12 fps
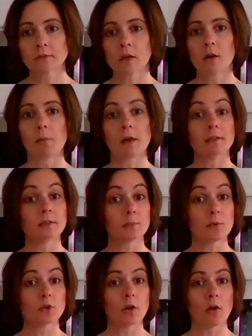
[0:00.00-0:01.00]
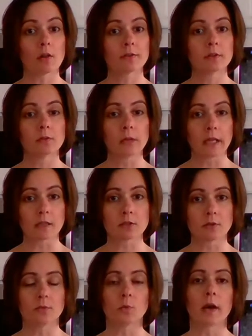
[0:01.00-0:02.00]
I've put all the
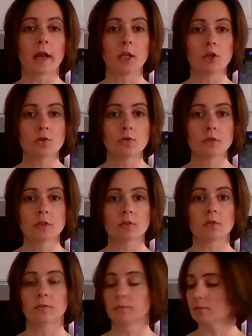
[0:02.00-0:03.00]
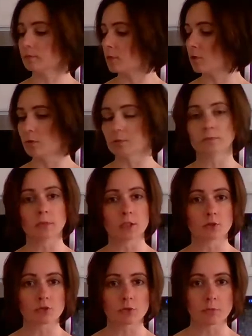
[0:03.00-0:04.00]
links of what I used on, you know, my
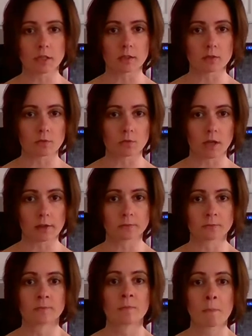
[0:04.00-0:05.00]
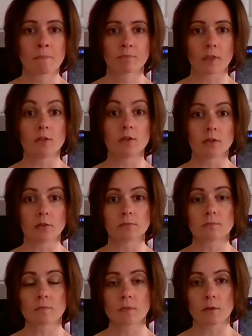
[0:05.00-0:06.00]
social media and whatnot in
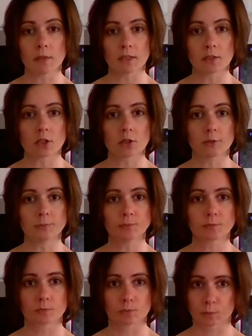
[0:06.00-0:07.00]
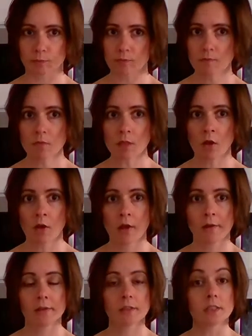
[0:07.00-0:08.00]
the comments here.
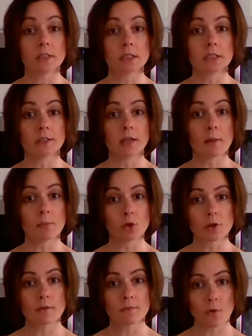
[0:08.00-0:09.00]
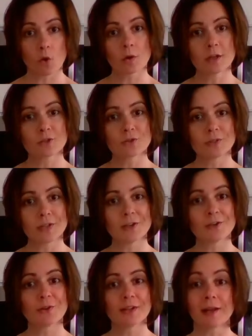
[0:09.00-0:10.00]
And I'm looking forward to
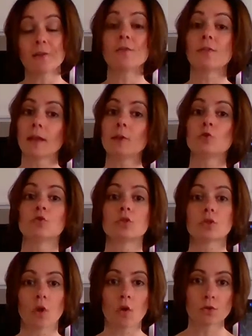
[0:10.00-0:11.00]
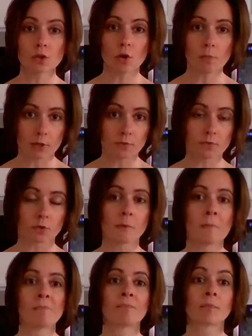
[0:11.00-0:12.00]
seeing you again. Thank you so, so much
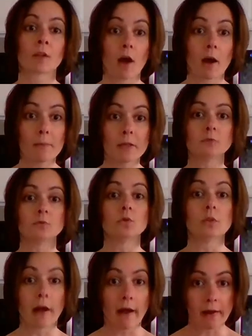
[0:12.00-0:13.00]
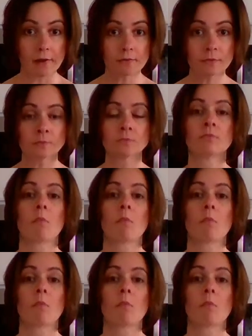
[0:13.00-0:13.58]
for coming live.